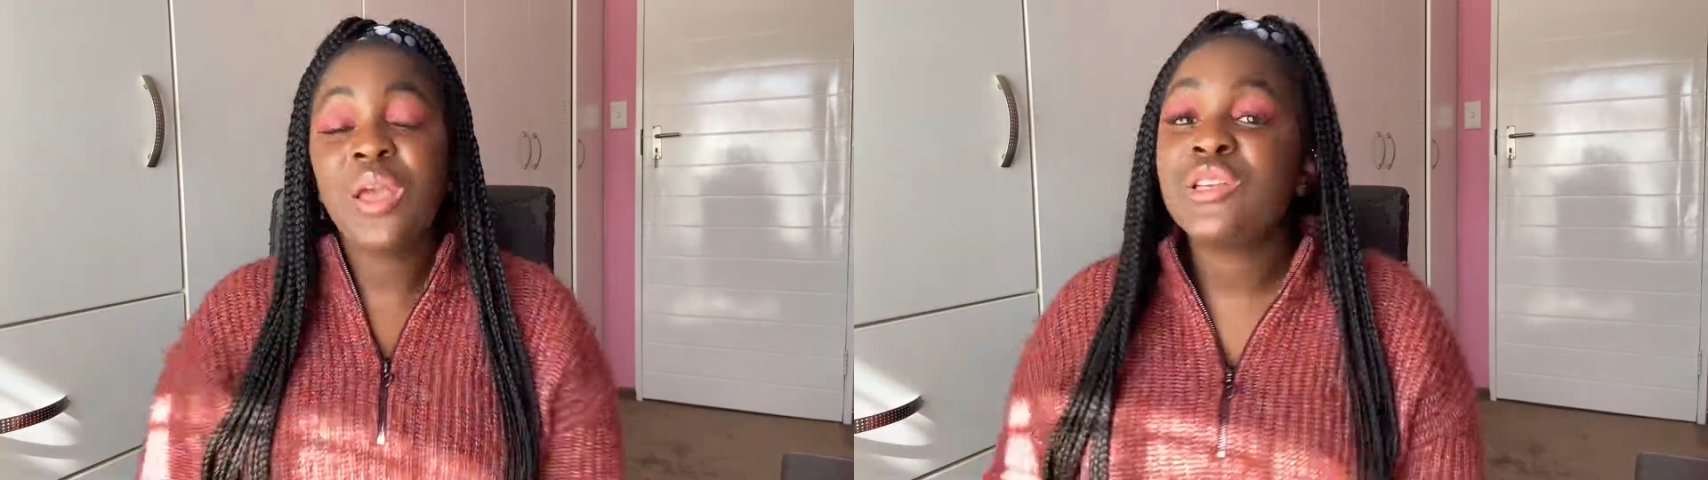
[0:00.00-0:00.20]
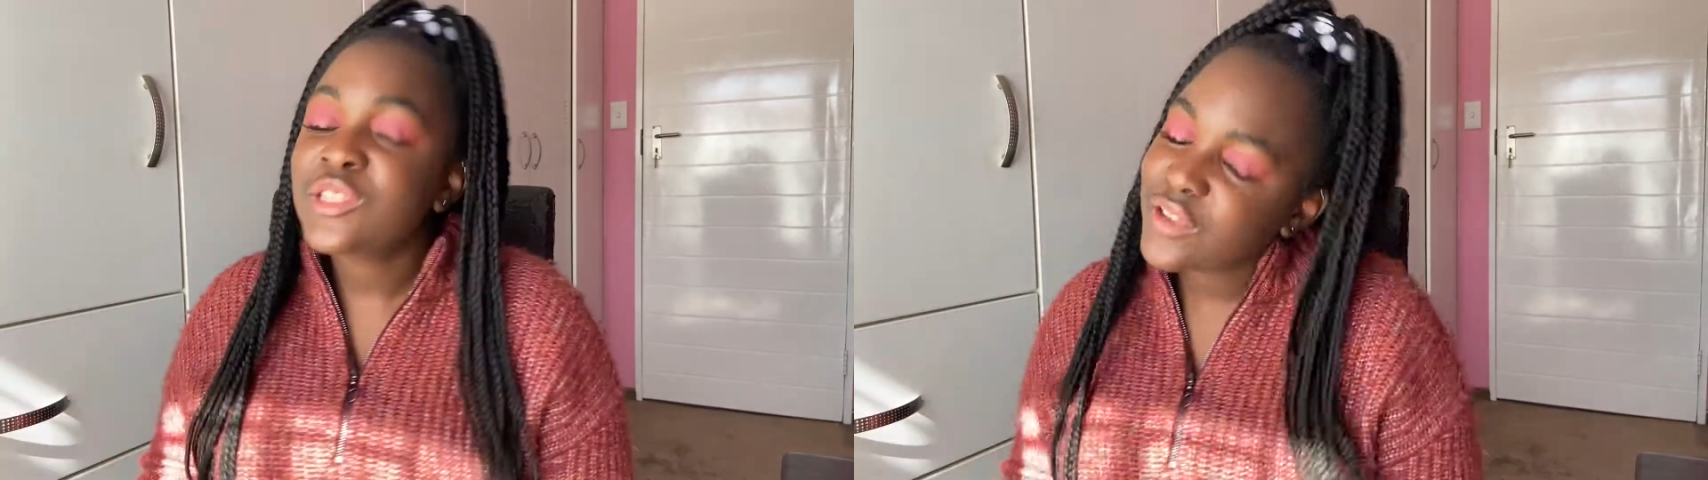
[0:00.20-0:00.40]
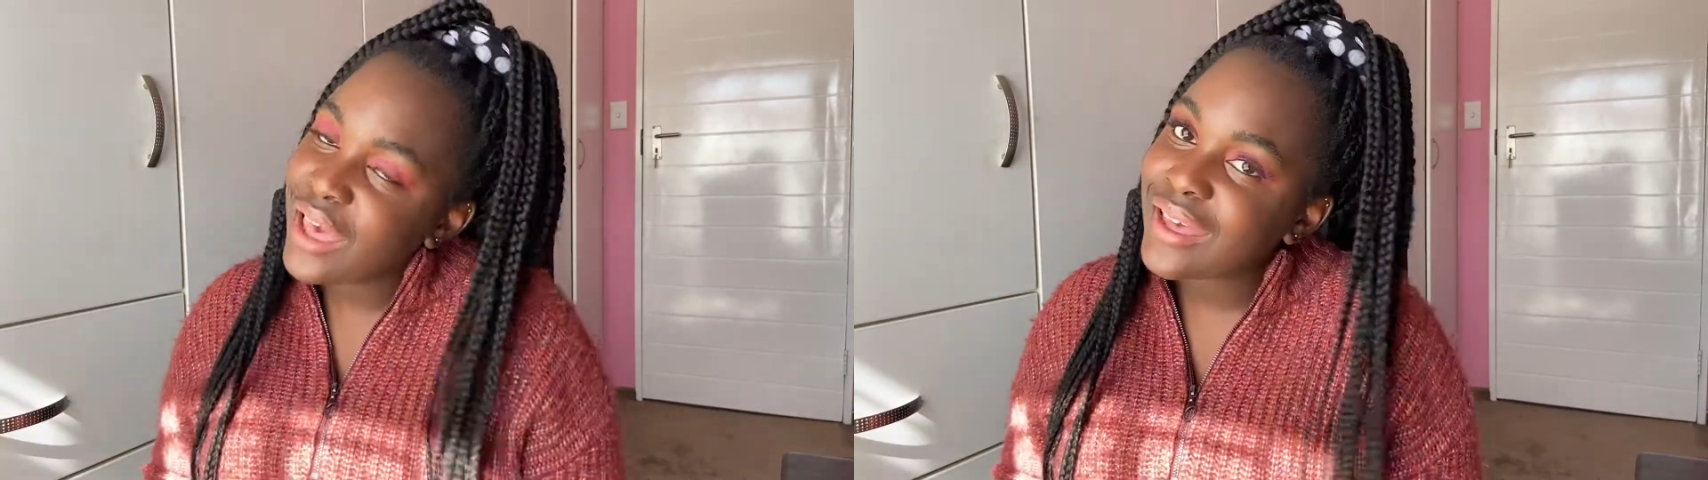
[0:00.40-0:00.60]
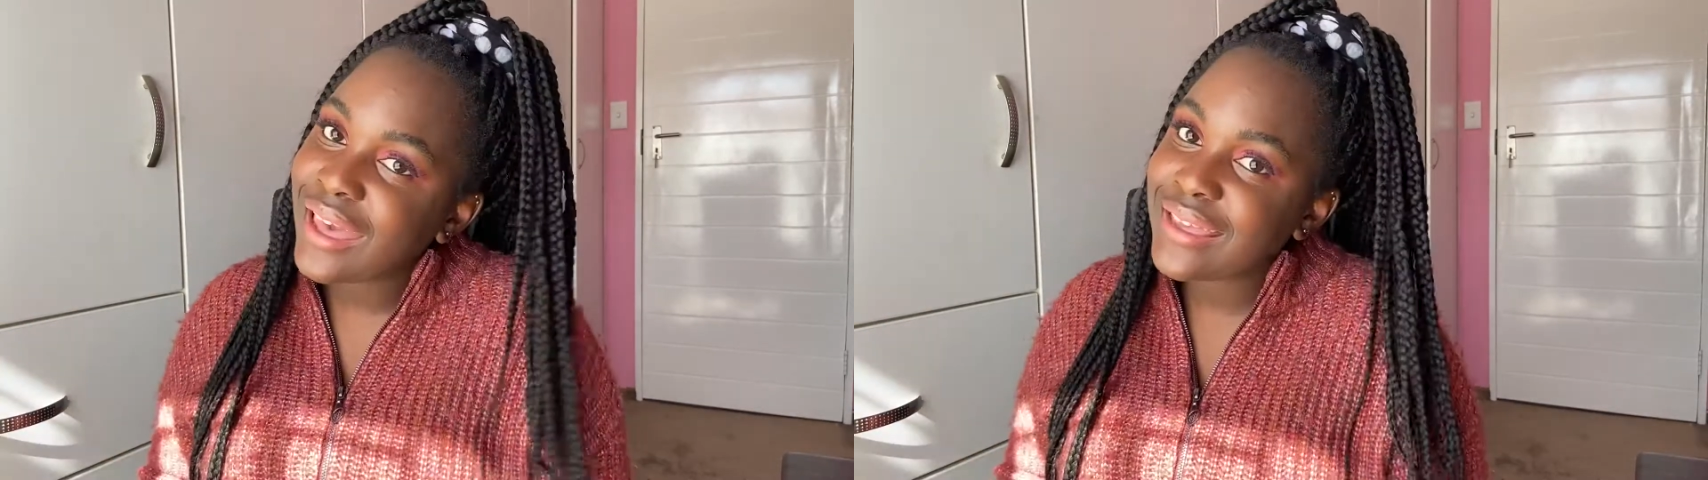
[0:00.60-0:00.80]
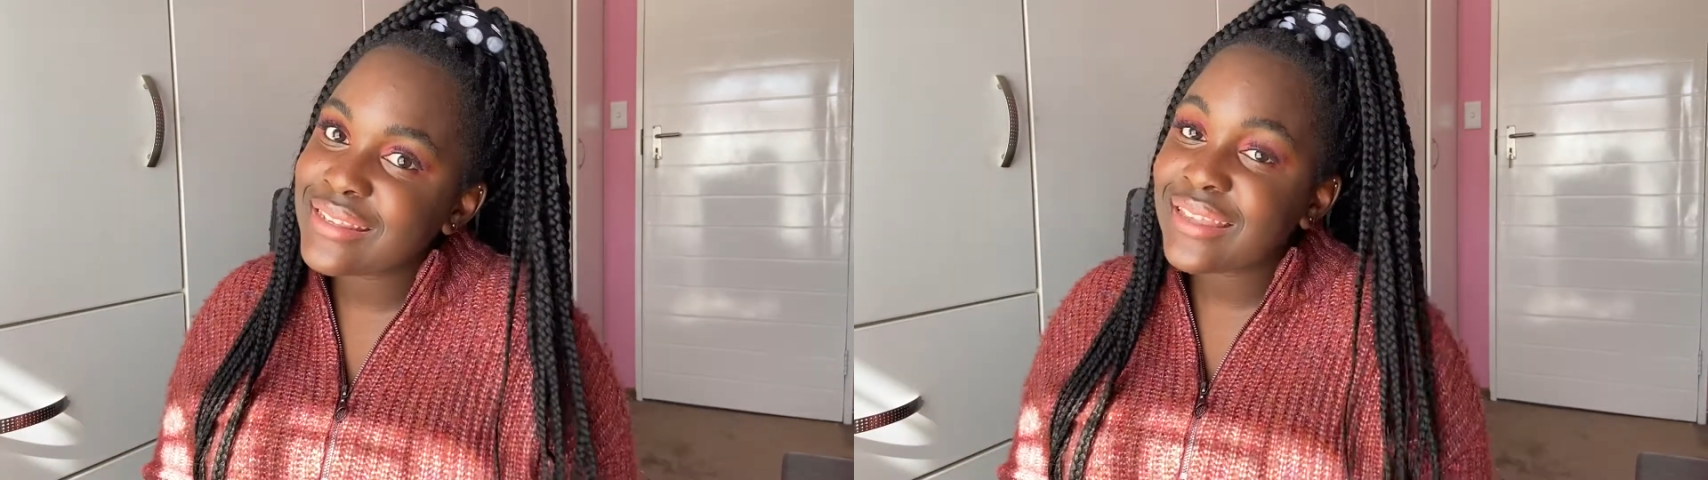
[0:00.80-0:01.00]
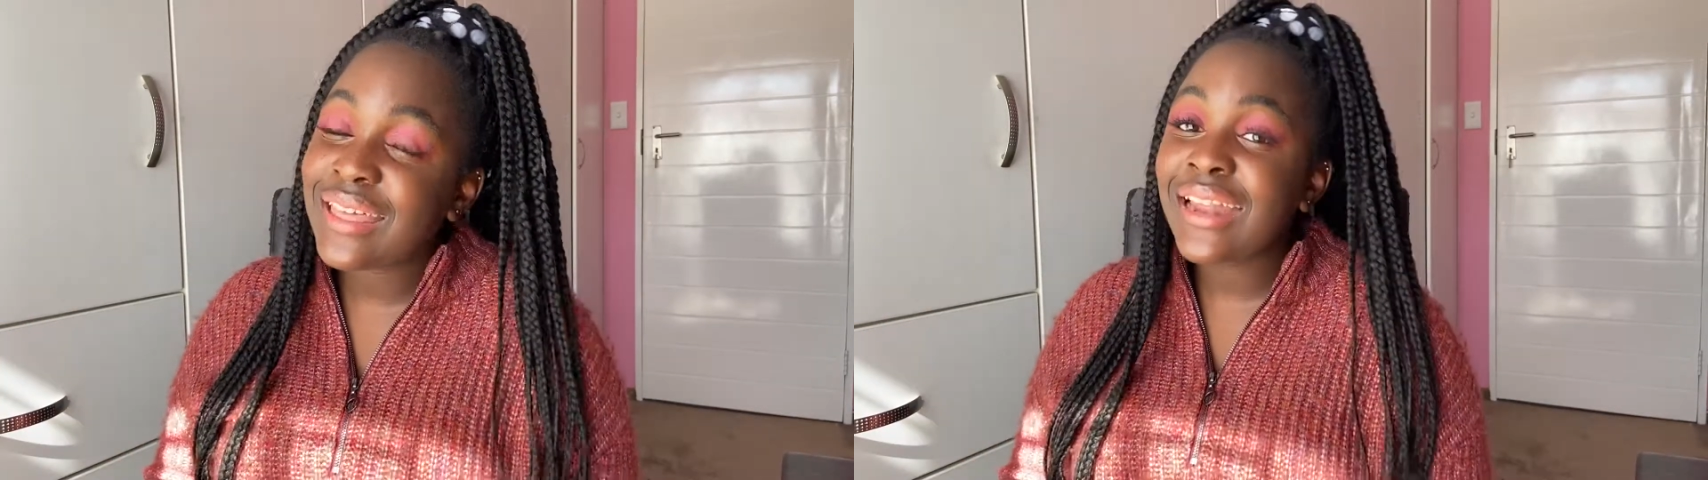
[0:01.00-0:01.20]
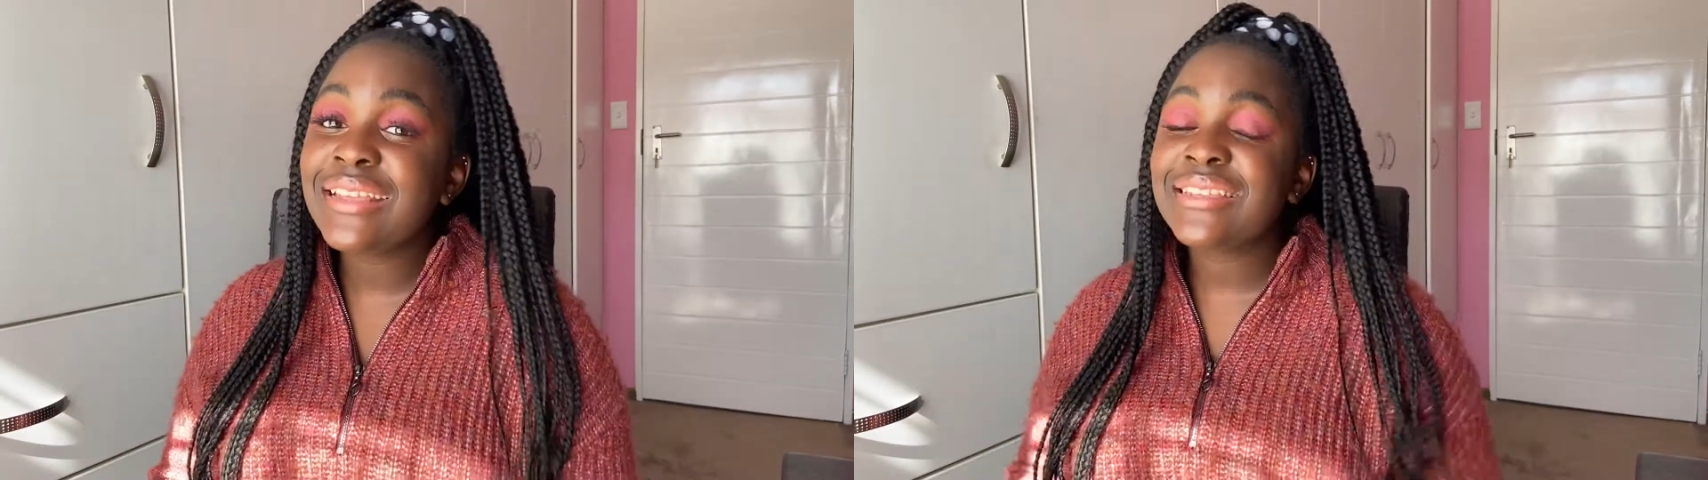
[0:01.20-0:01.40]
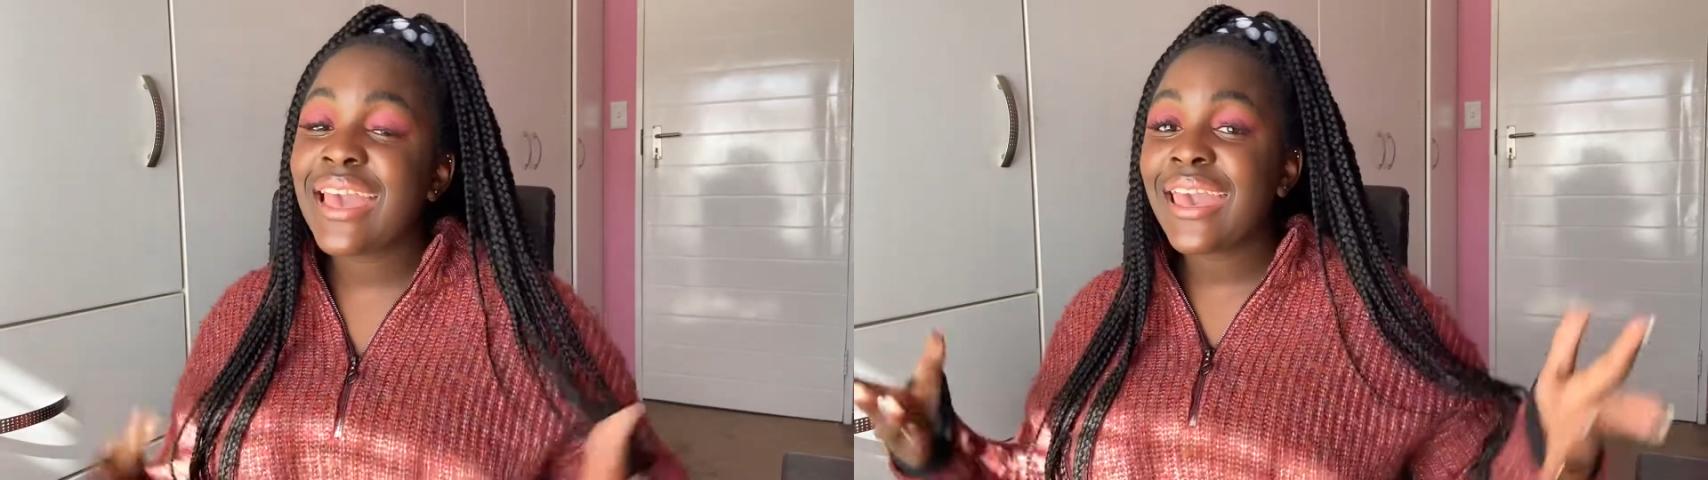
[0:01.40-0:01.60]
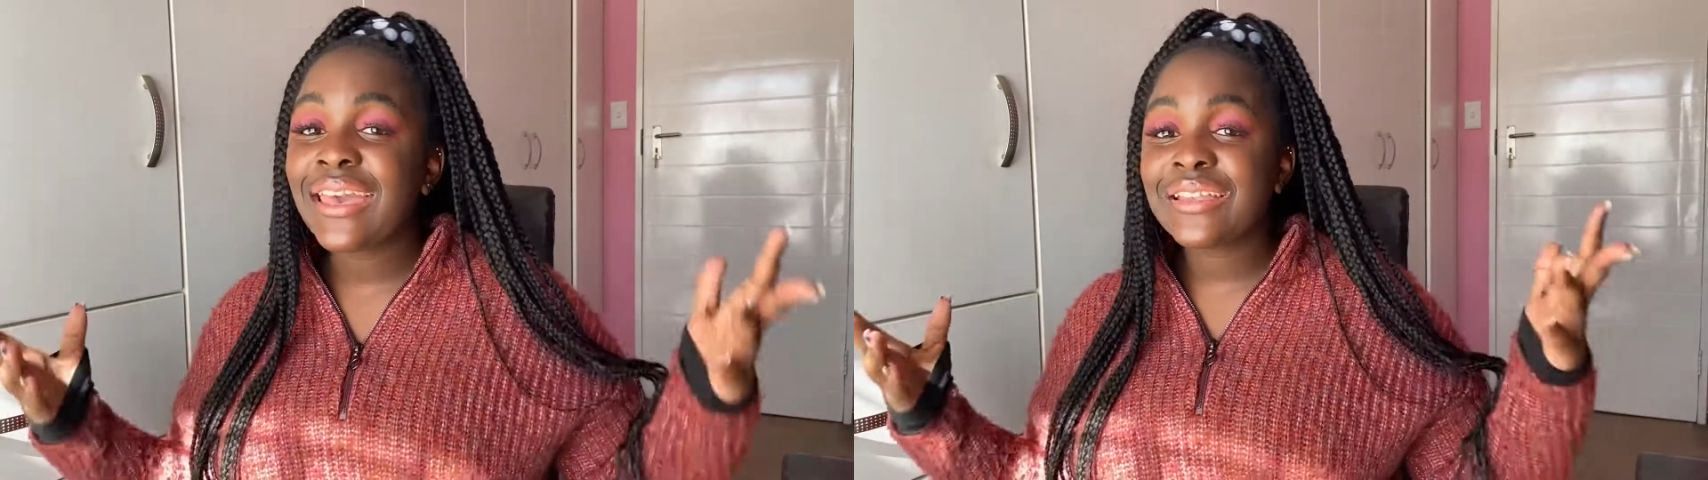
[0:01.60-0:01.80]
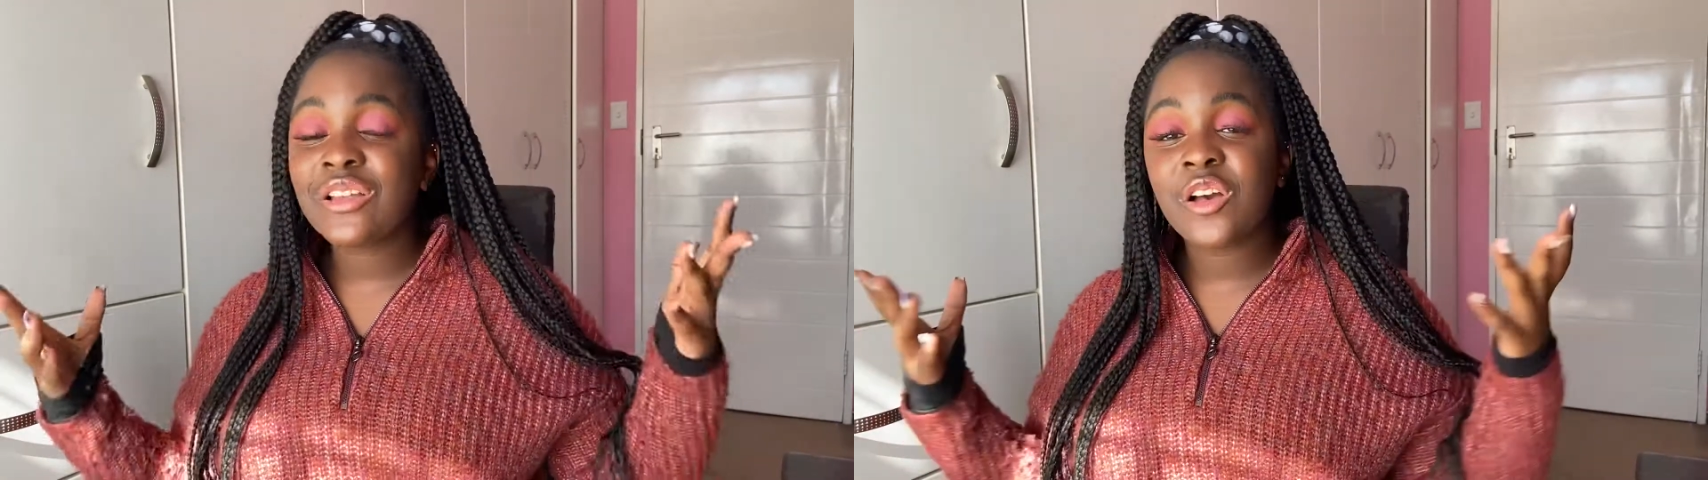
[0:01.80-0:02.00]
So yeah, guys, that is the
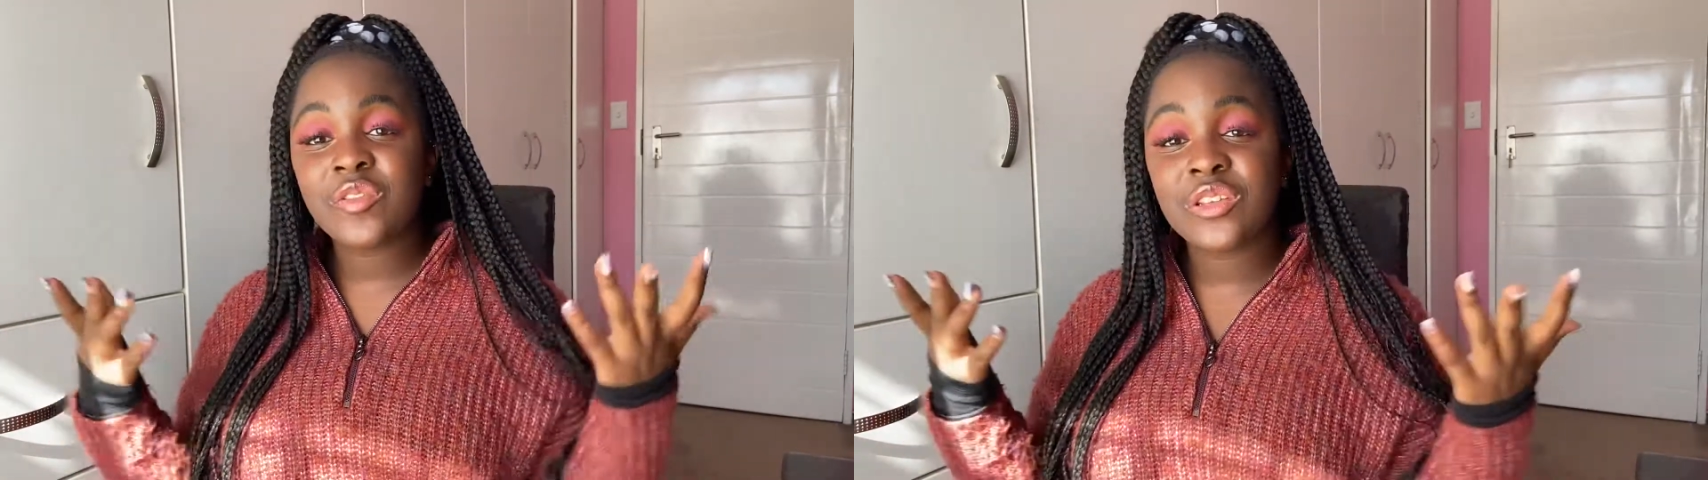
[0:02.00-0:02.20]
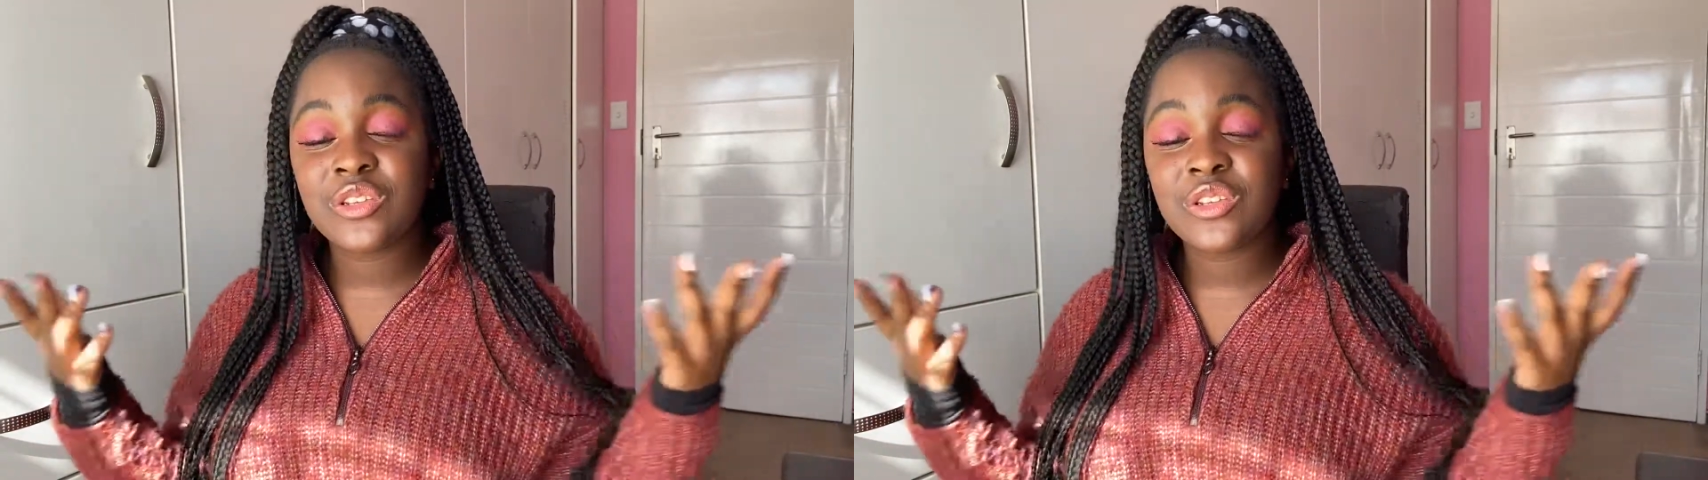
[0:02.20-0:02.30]
end of the